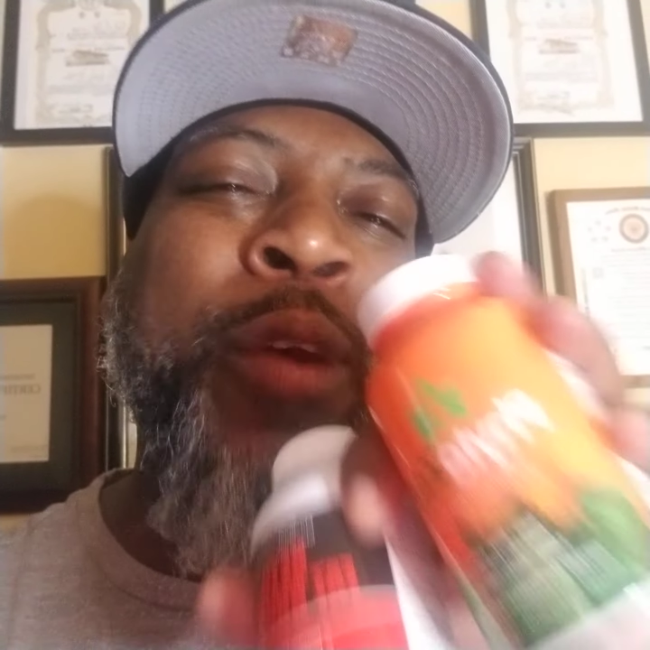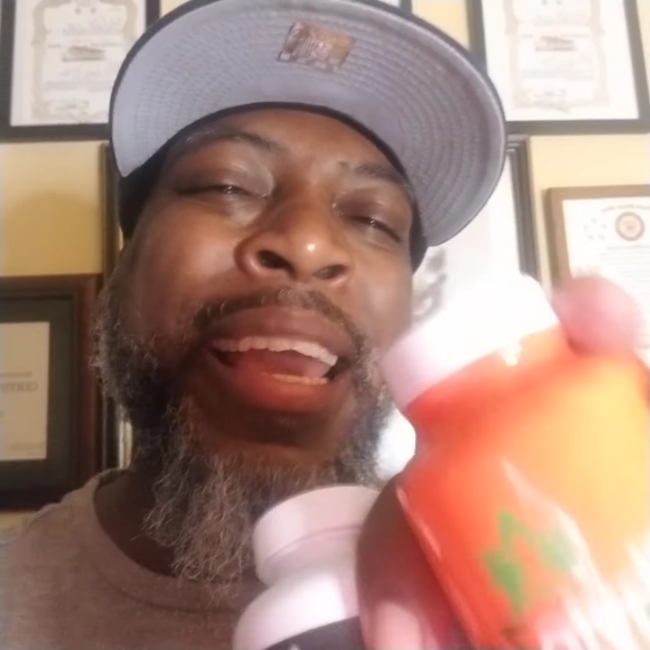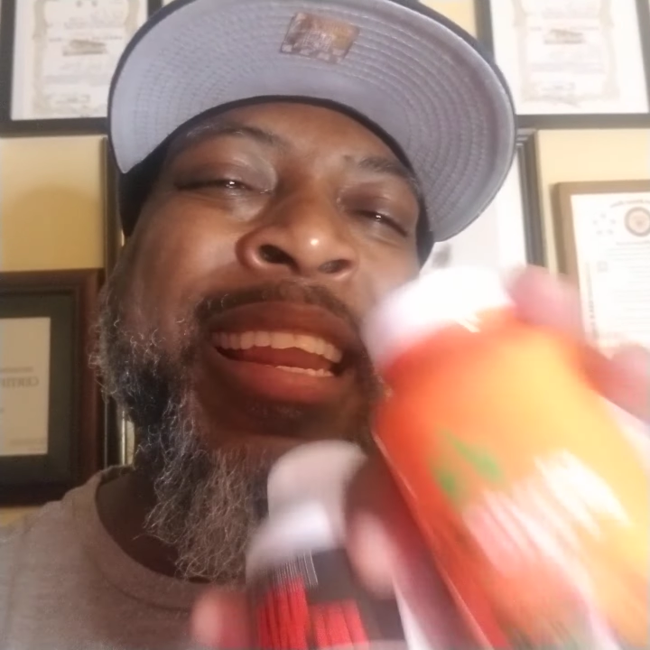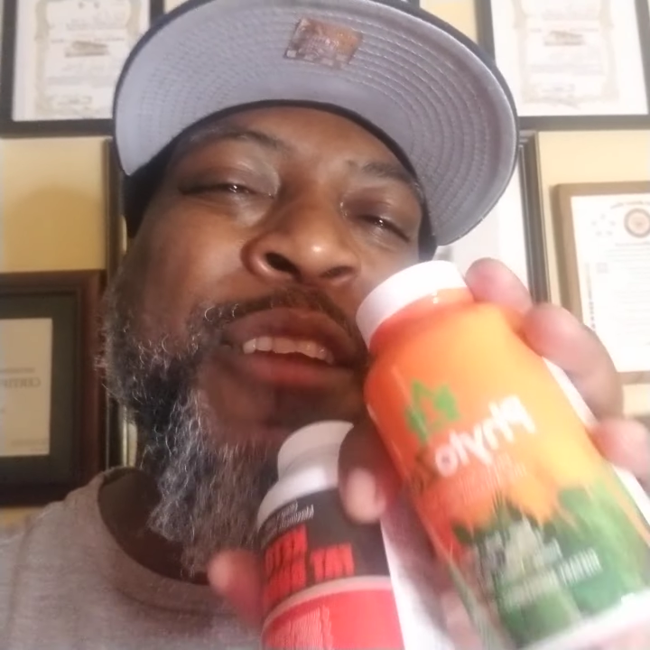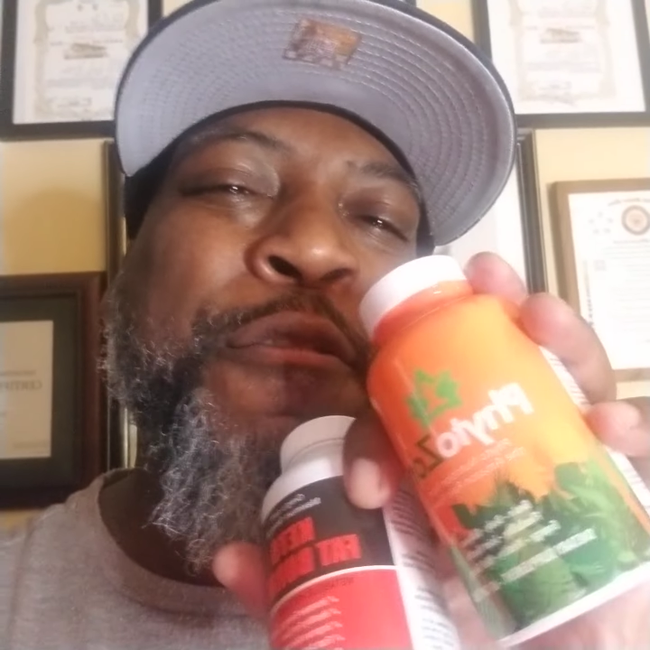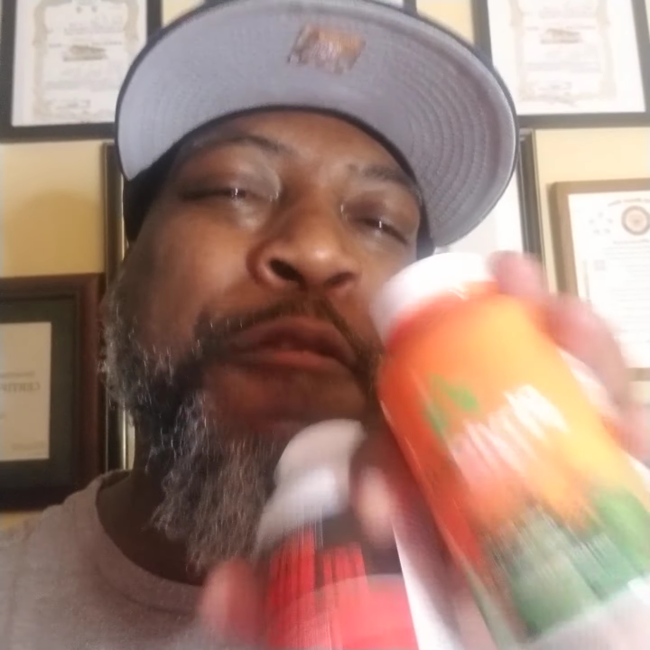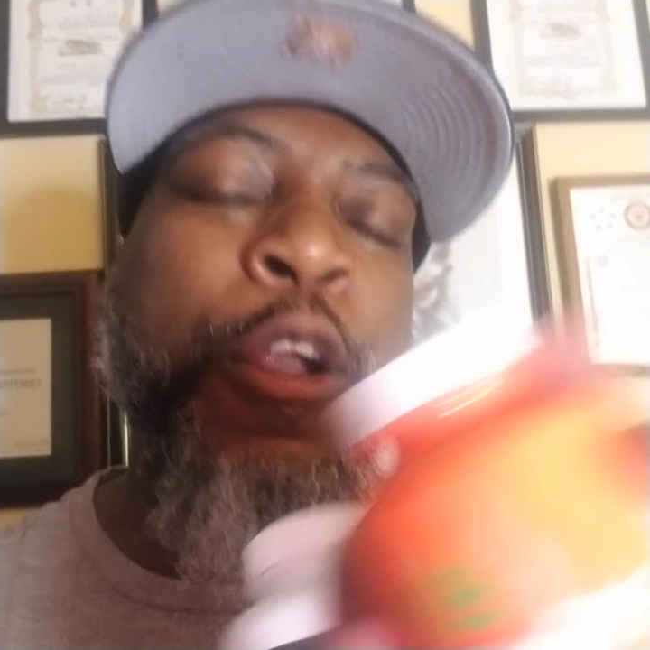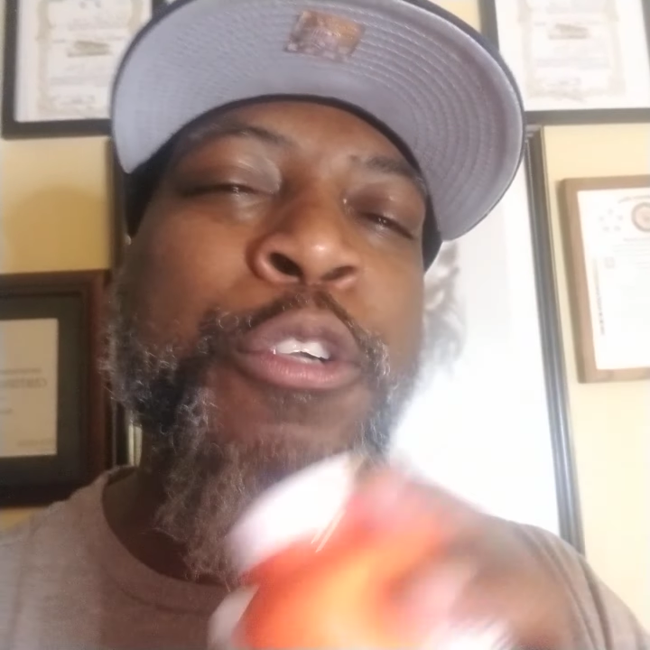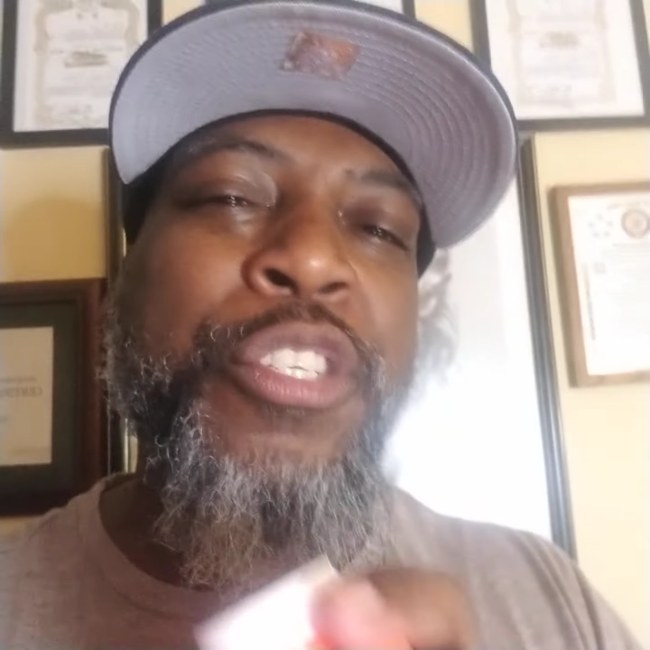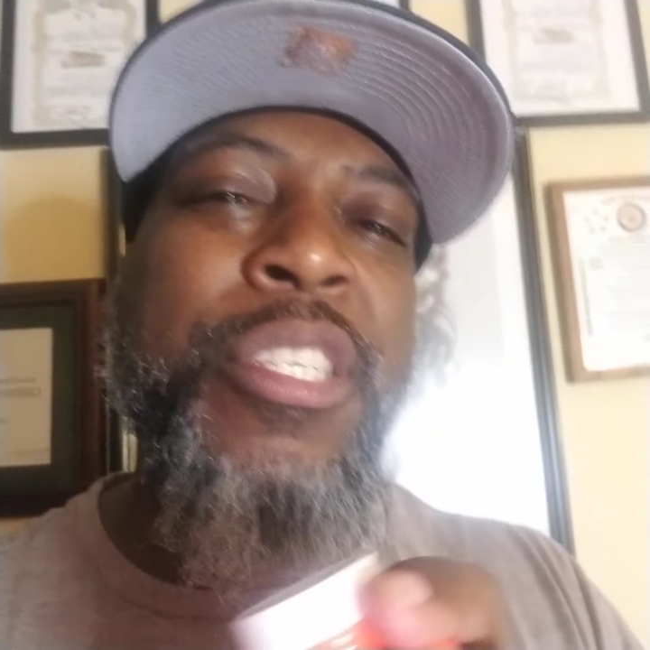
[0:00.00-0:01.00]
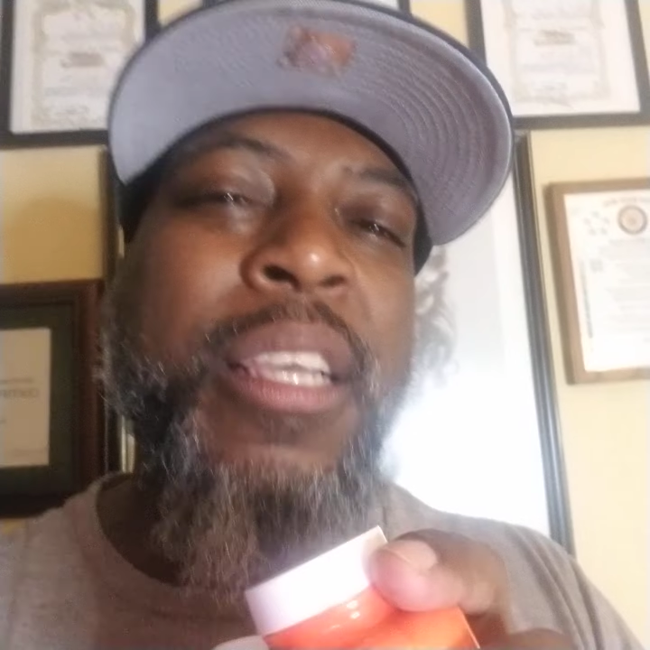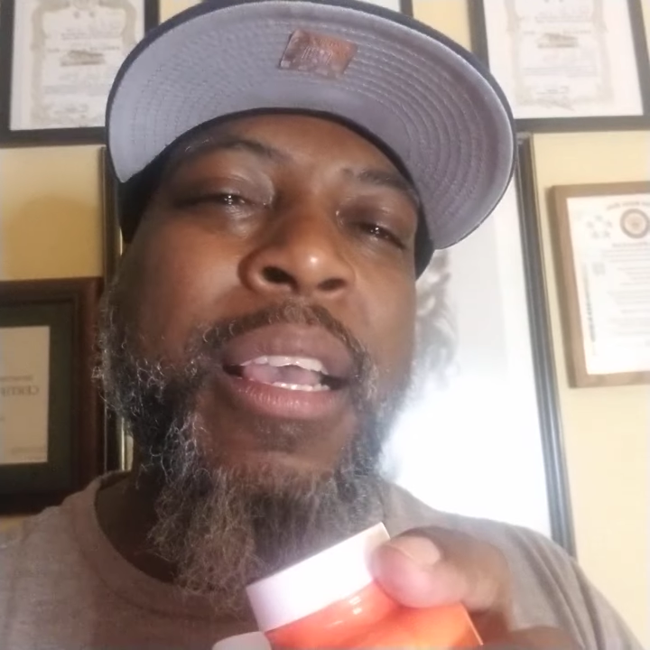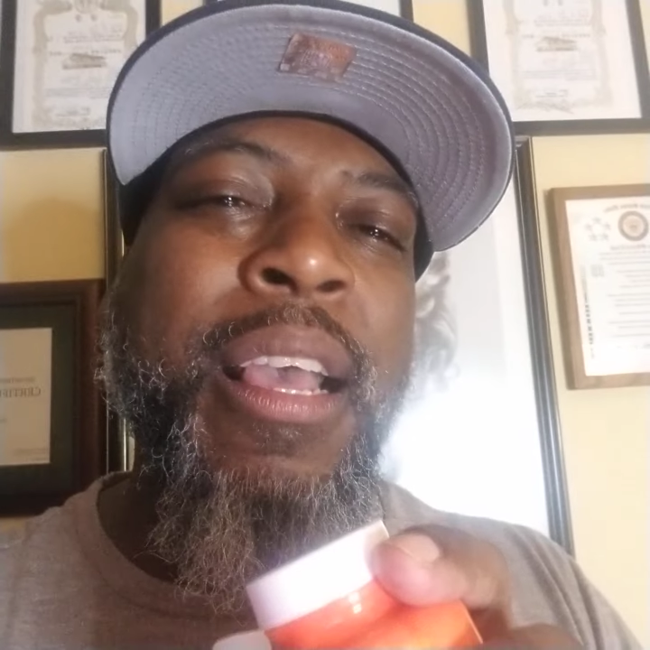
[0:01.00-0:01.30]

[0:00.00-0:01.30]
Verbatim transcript: in it first.